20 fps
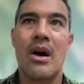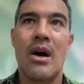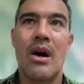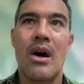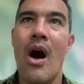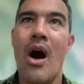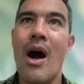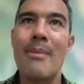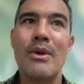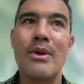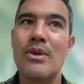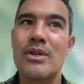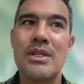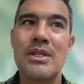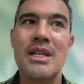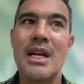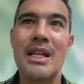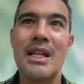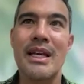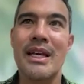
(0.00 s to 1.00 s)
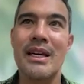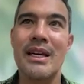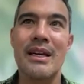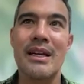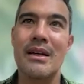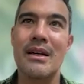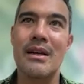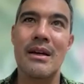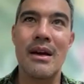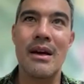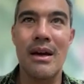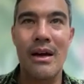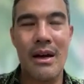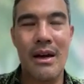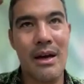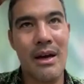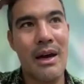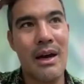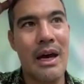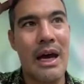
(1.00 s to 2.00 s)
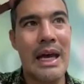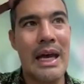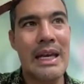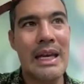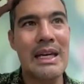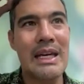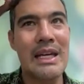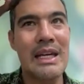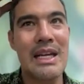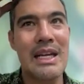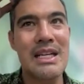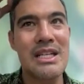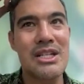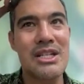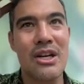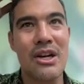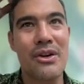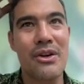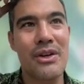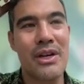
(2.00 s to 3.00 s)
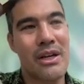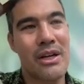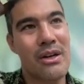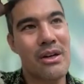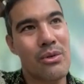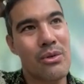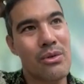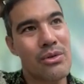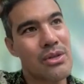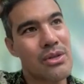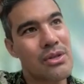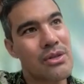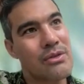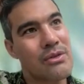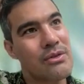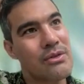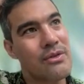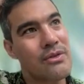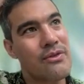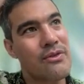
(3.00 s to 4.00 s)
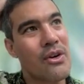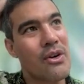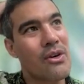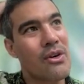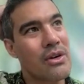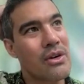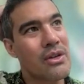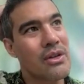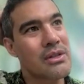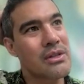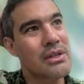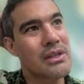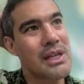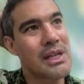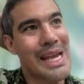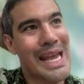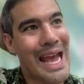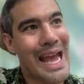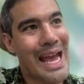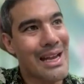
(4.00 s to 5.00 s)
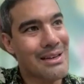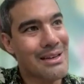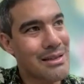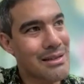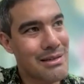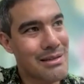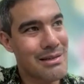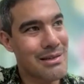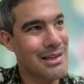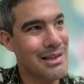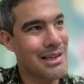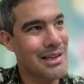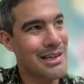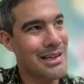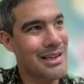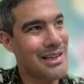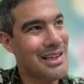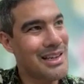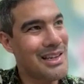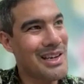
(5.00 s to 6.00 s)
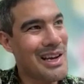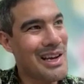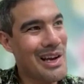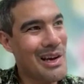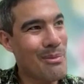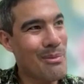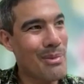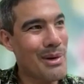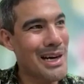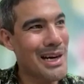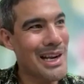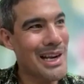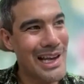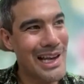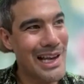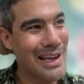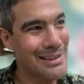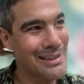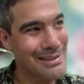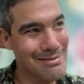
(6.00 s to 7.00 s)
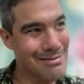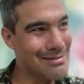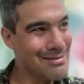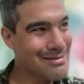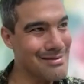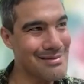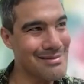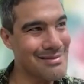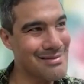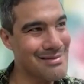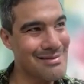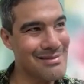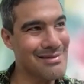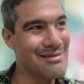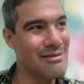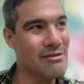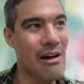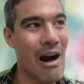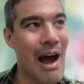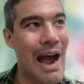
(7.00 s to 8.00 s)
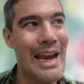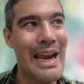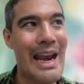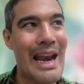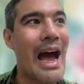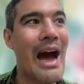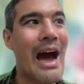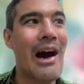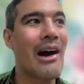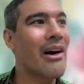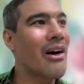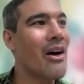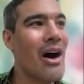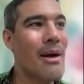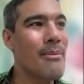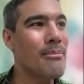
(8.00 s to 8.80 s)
I'm not selling an Indonesian learning course to foreigners yet. But like right now,